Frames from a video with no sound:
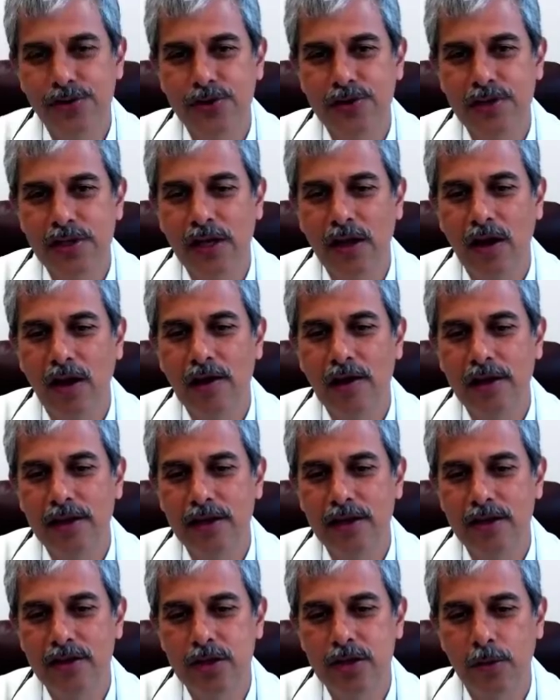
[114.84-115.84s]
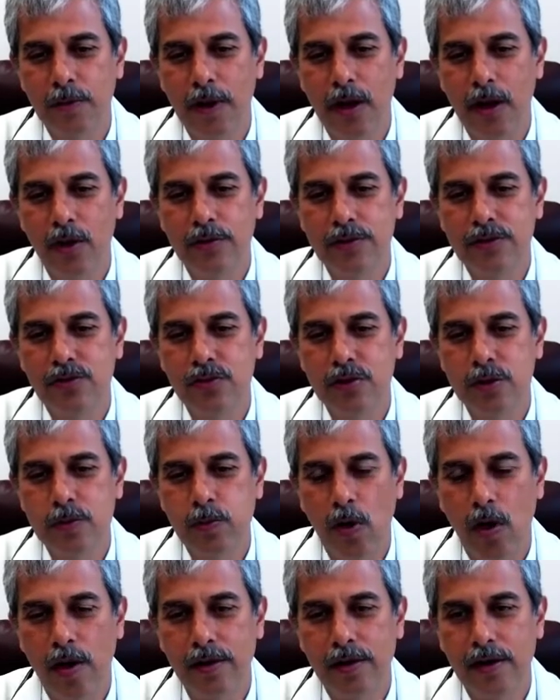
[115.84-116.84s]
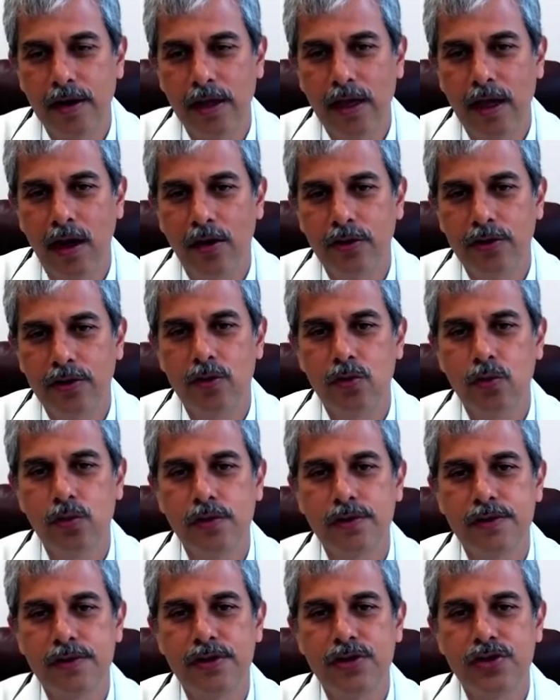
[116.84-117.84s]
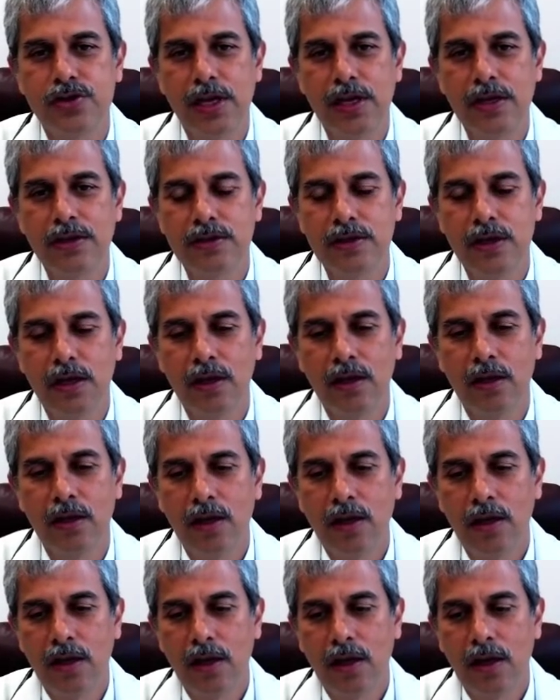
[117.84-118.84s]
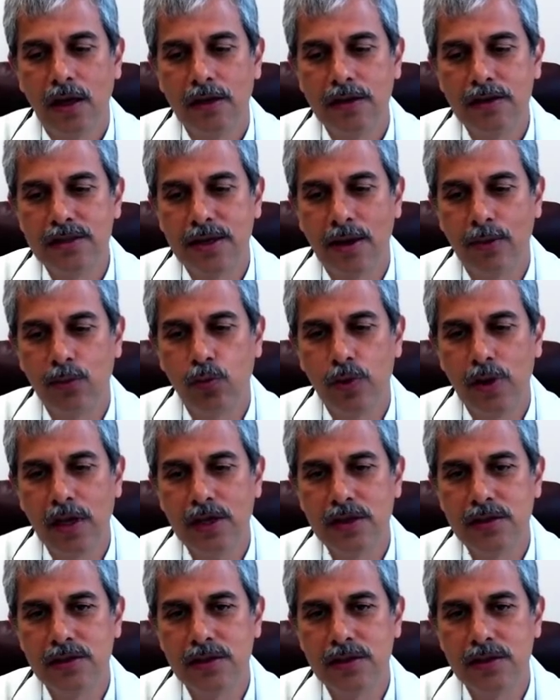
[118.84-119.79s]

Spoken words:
seeing our leadership, how it's responding, how the rules are changing. In some ways,